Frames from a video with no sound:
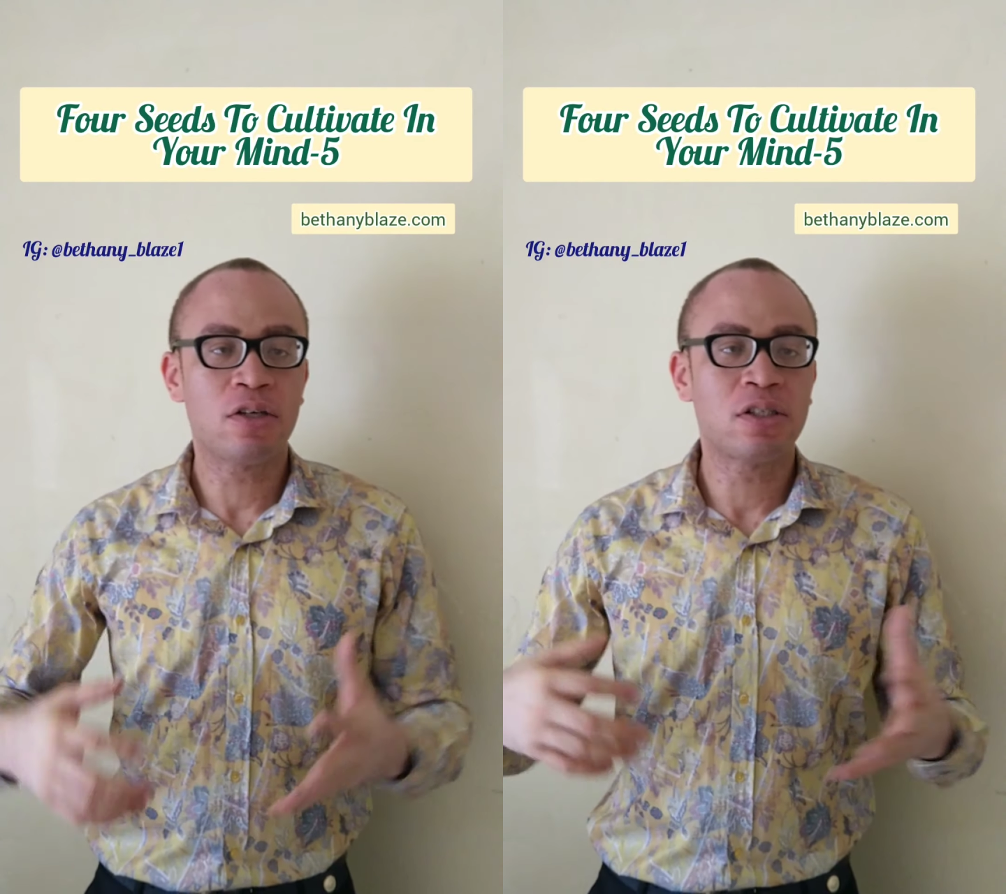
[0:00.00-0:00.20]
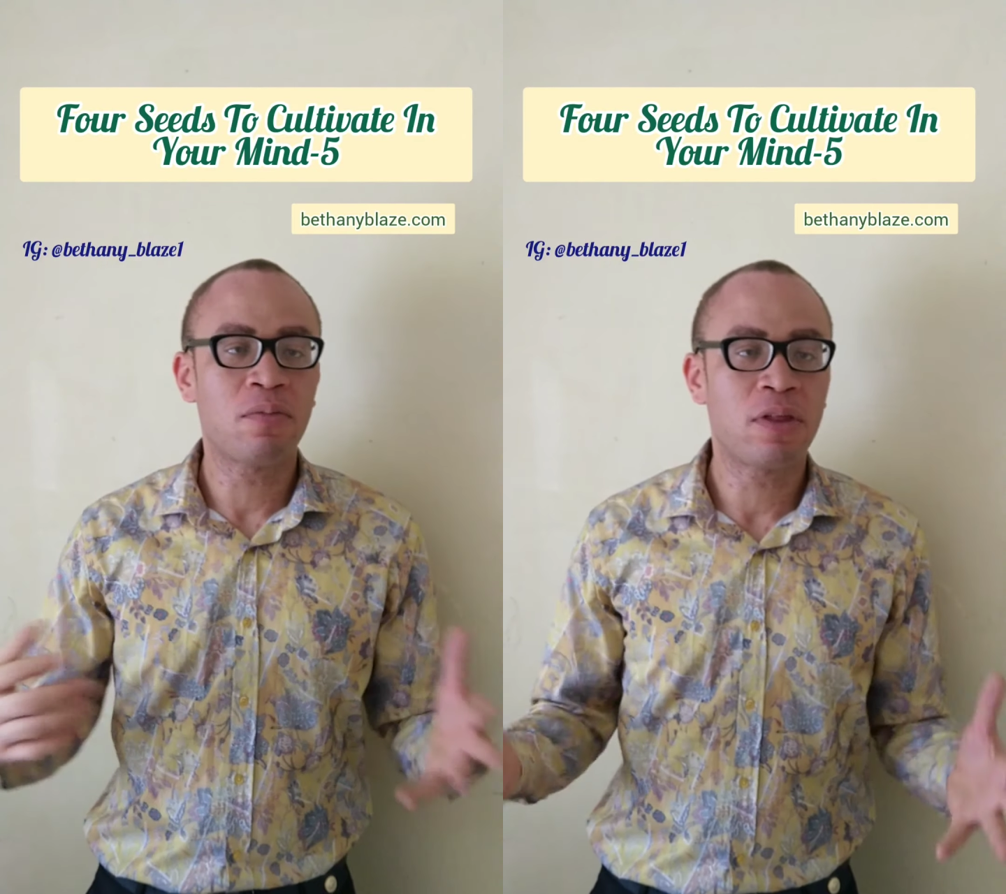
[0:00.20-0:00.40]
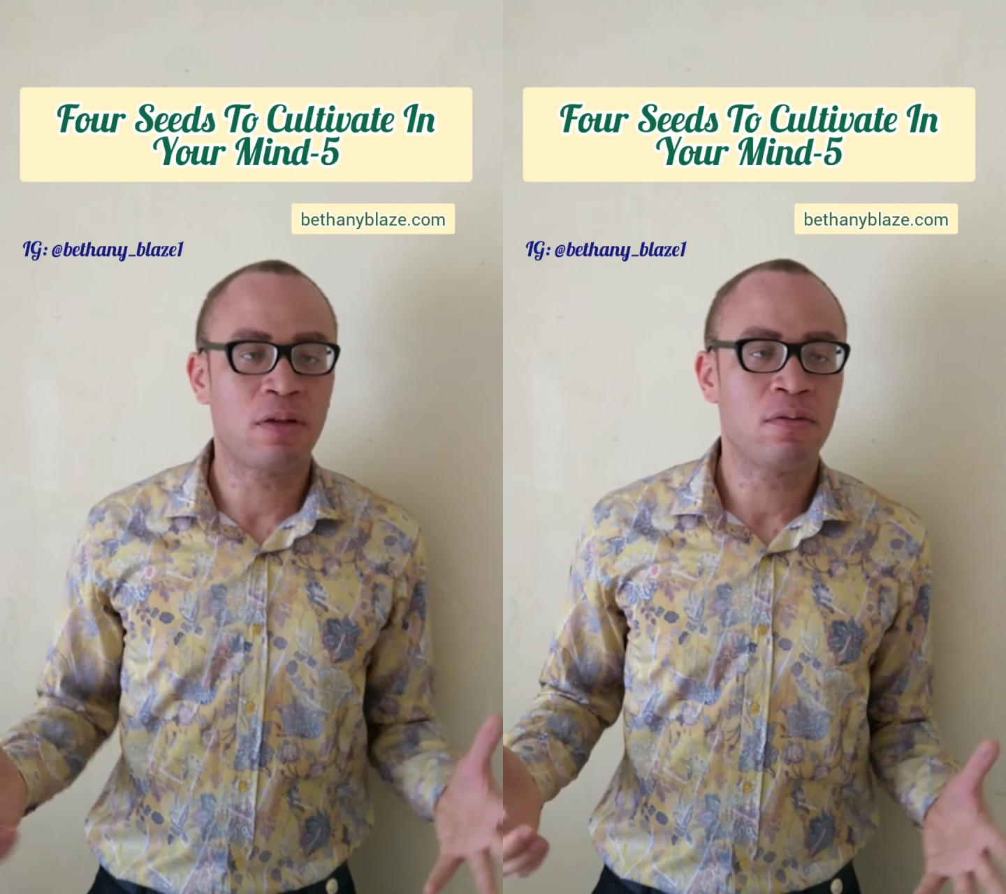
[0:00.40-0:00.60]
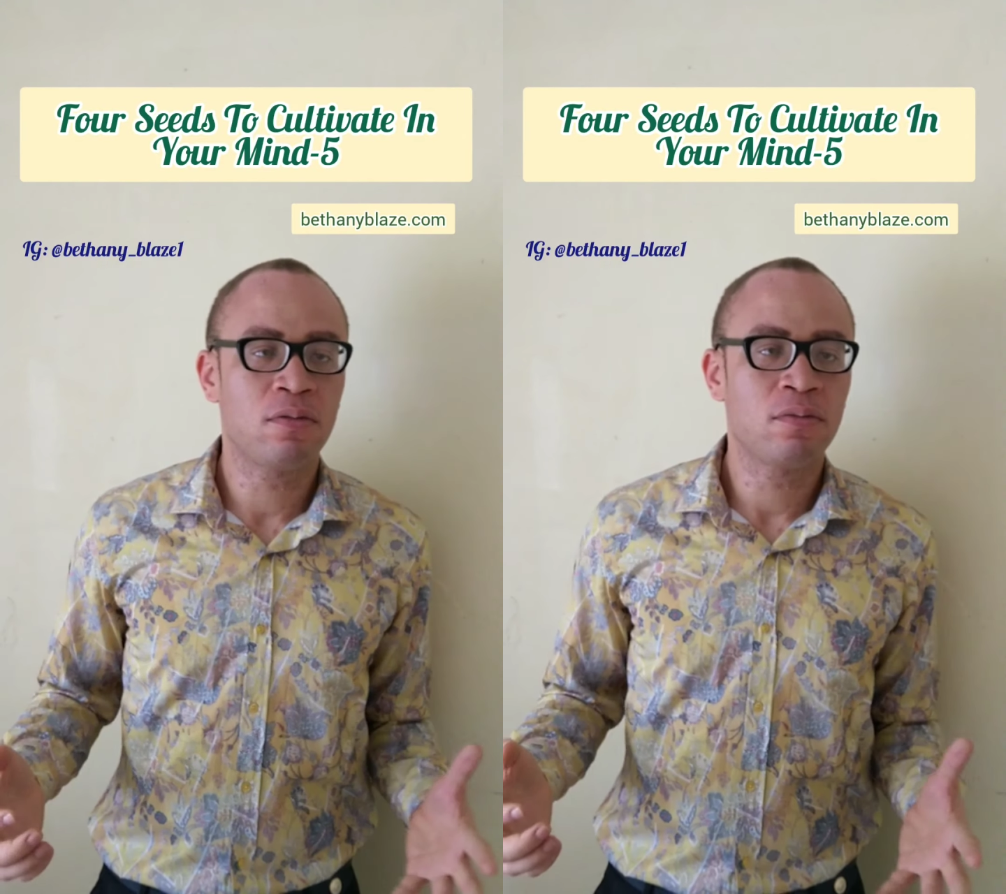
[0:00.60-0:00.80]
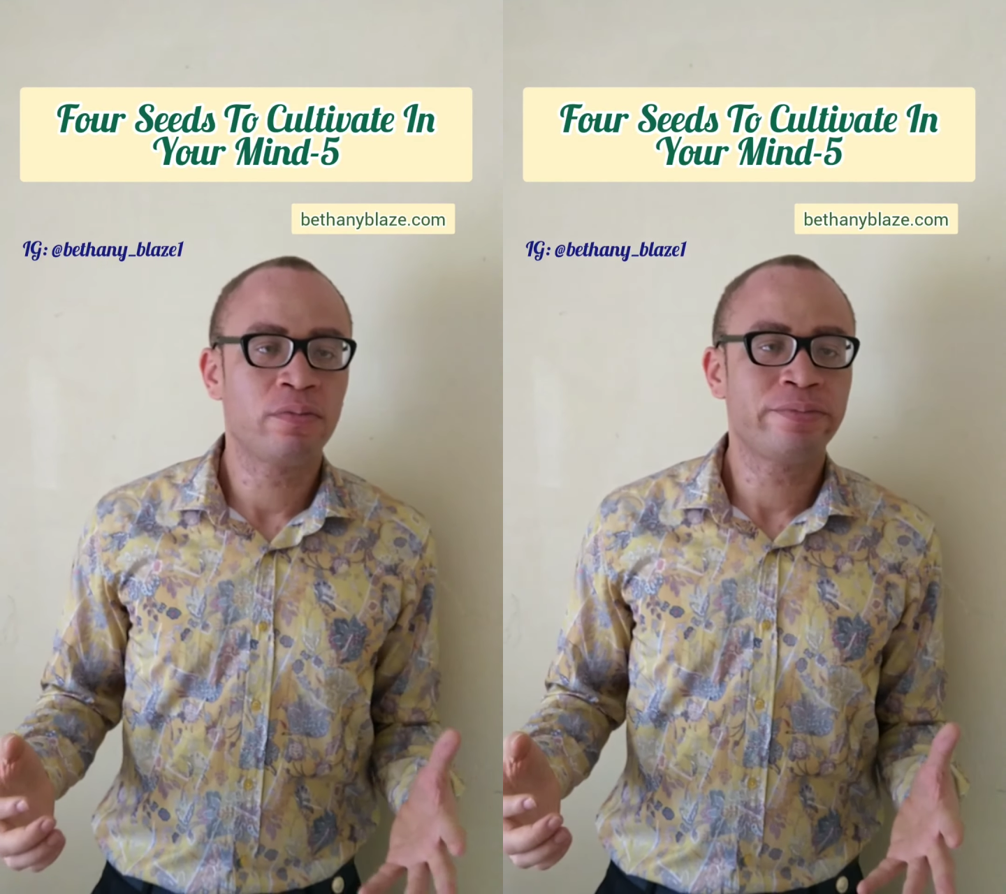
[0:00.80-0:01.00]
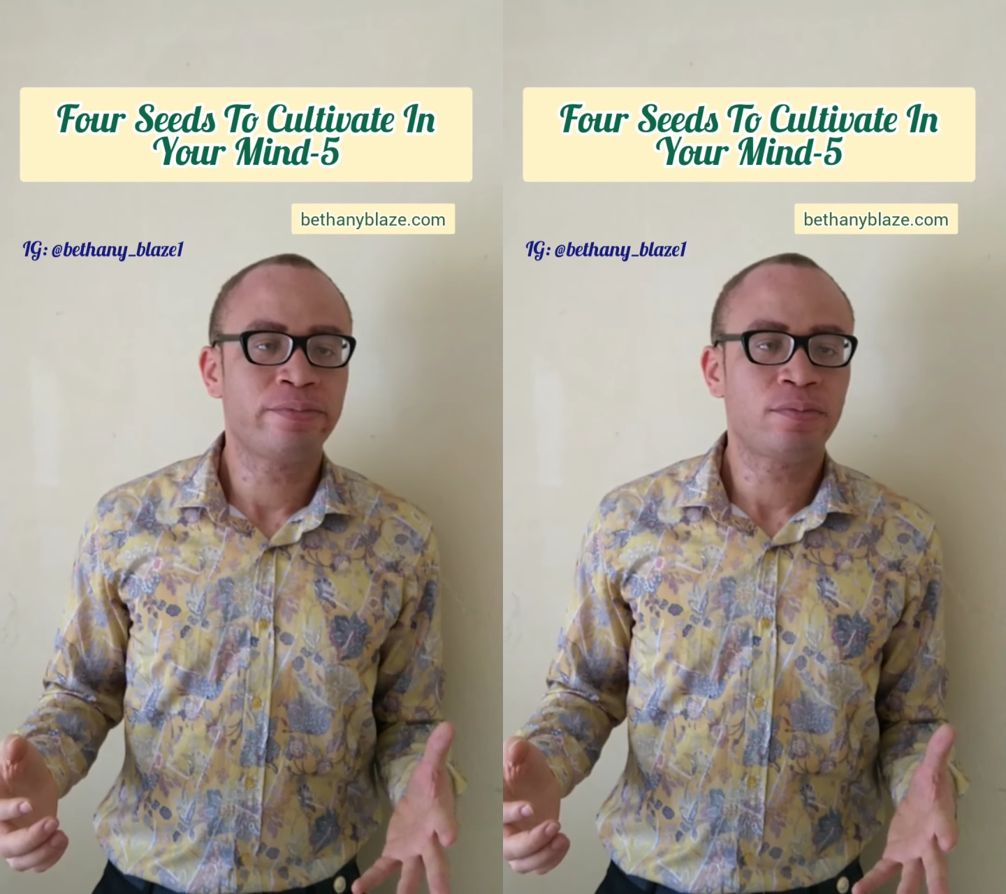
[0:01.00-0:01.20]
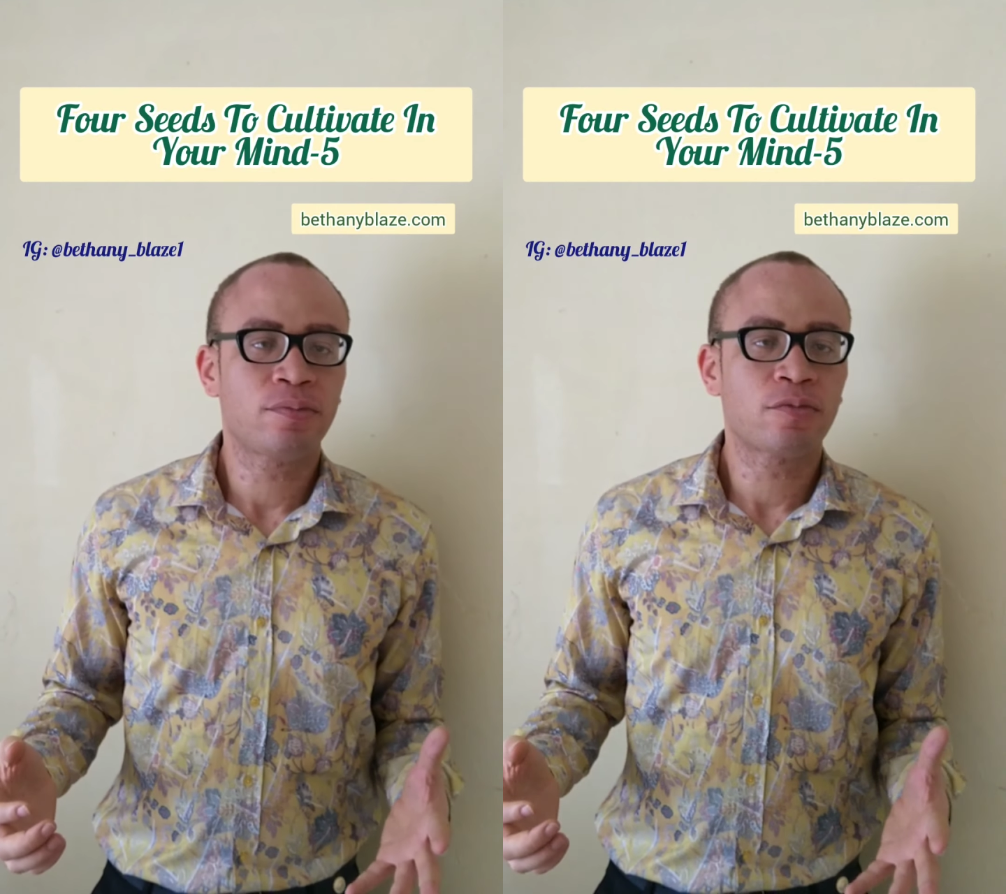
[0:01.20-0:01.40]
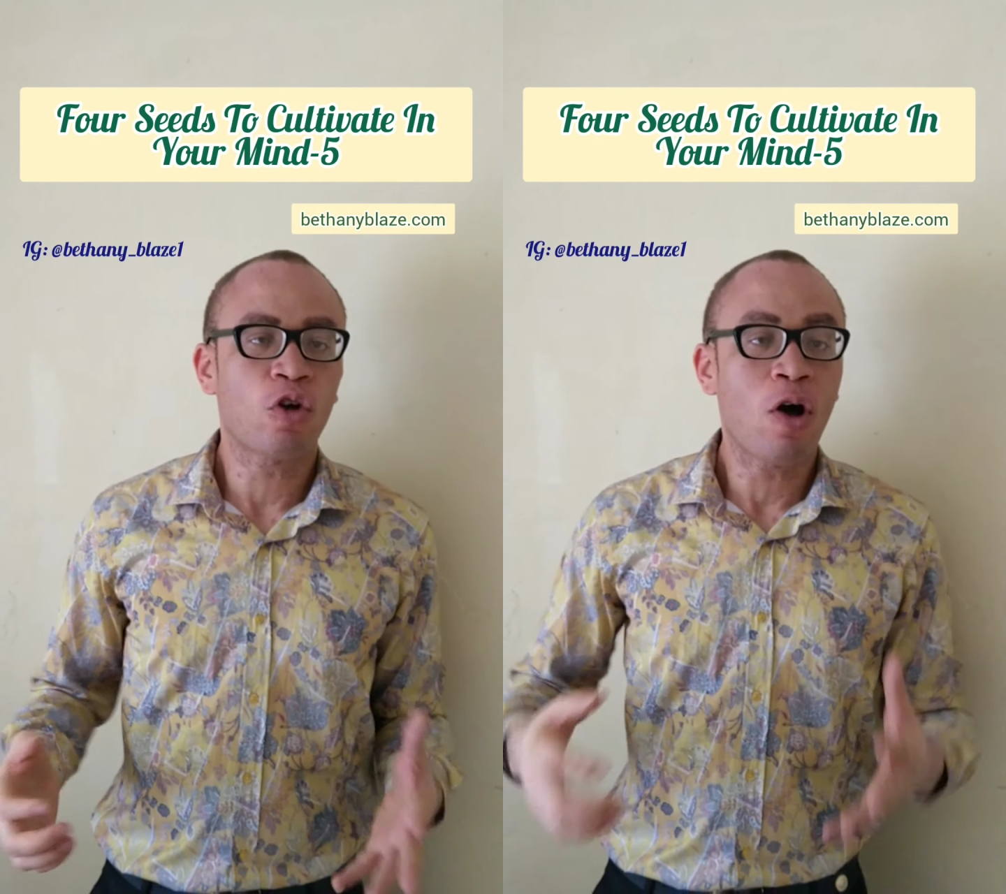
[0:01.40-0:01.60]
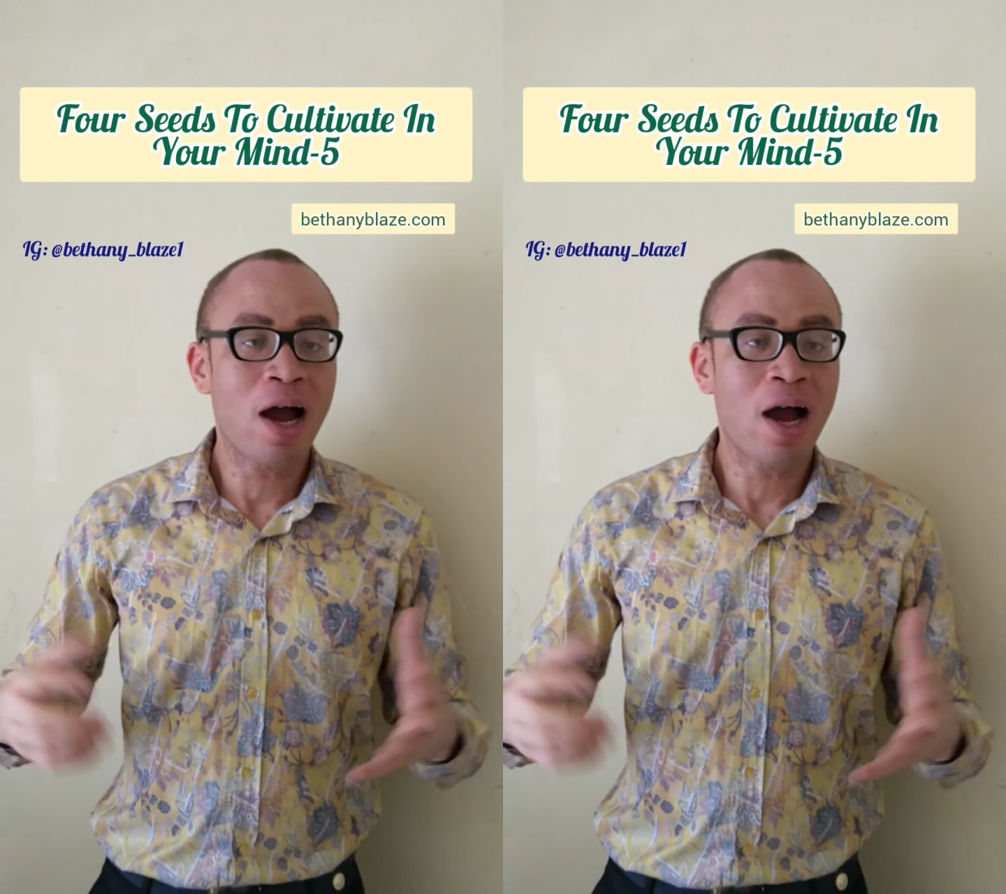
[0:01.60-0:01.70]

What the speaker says: or something, or